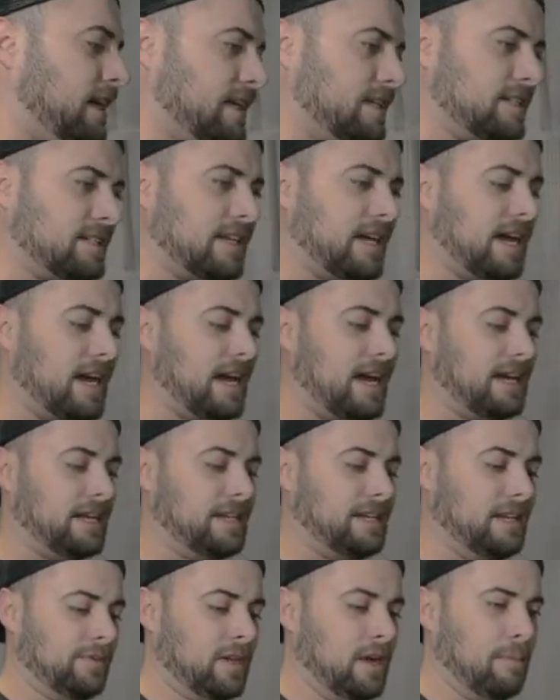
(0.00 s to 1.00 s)
is
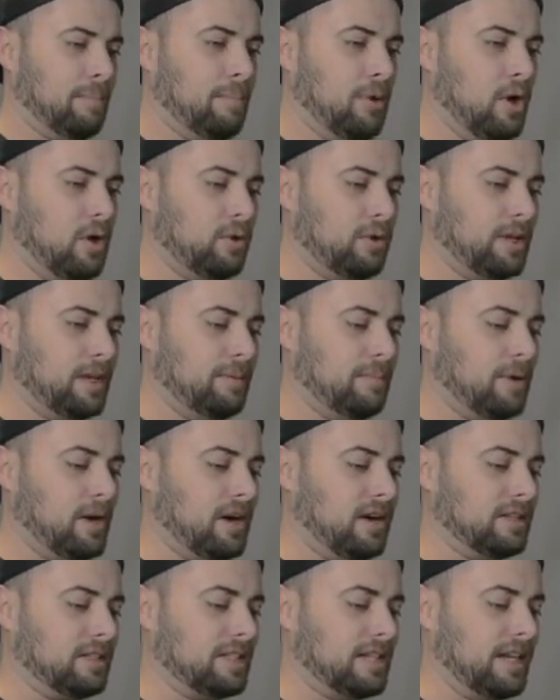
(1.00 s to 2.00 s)
that? A
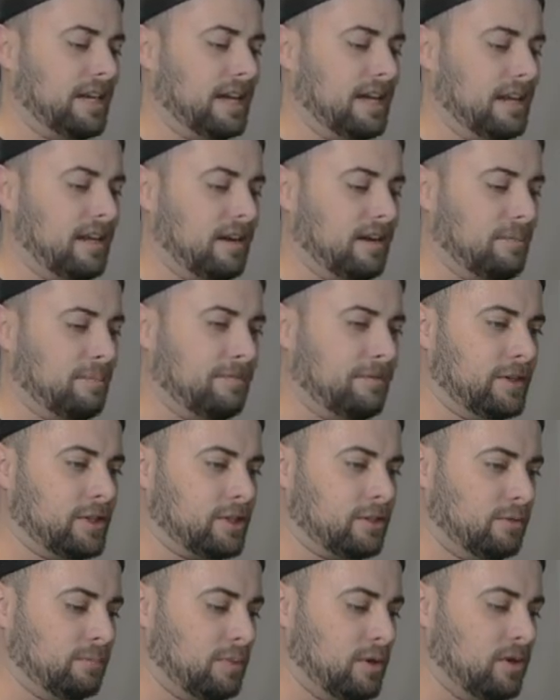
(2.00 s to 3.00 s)
Pokéball tin,
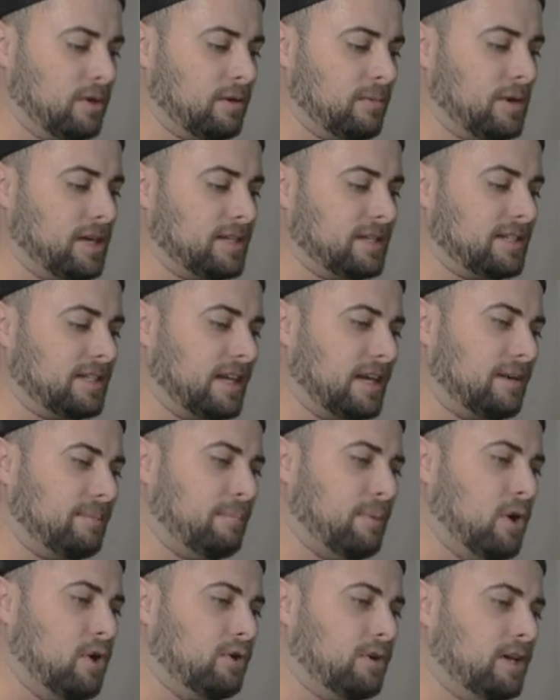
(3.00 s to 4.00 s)
official Pokemon Center
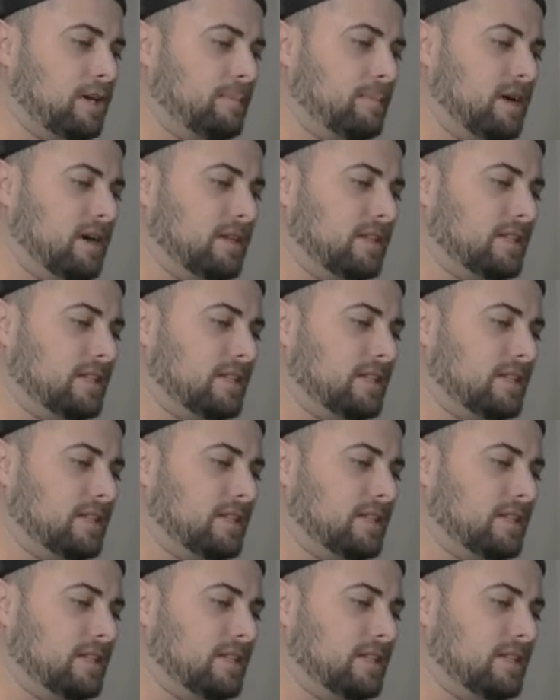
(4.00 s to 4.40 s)
Pokéball